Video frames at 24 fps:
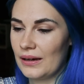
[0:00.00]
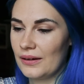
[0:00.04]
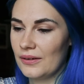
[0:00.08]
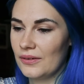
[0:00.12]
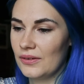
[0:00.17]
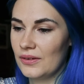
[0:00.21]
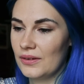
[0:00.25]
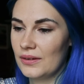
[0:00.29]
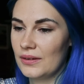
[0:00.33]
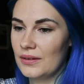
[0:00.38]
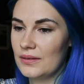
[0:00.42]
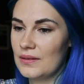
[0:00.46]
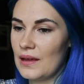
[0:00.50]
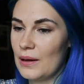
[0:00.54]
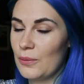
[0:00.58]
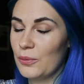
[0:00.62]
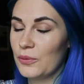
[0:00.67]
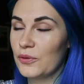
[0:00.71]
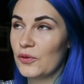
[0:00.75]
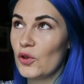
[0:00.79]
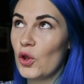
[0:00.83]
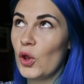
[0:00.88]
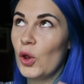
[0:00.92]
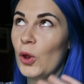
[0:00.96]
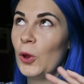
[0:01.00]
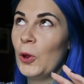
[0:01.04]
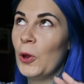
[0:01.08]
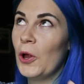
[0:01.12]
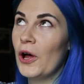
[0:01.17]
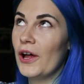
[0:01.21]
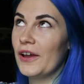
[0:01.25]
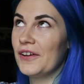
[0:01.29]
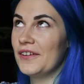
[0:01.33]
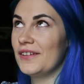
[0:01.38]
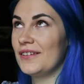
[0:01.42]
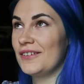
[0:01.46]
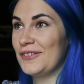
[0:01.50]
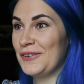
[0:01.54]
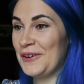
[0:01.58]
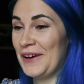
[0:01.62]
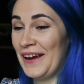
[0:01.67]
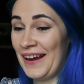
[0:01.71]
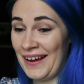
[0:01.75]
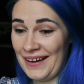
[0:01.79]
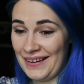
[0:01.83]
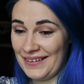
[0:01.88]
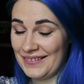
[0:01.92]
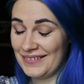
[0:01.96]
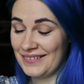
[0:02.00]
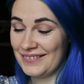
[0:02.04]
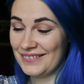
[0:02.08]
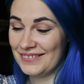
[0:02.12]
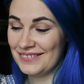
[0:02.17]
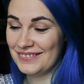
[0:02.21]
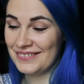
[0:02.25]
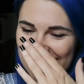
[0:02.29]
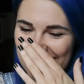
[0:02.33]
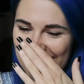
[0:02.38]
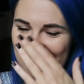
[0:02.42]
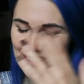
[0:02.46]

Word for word: because that was a lot to handle.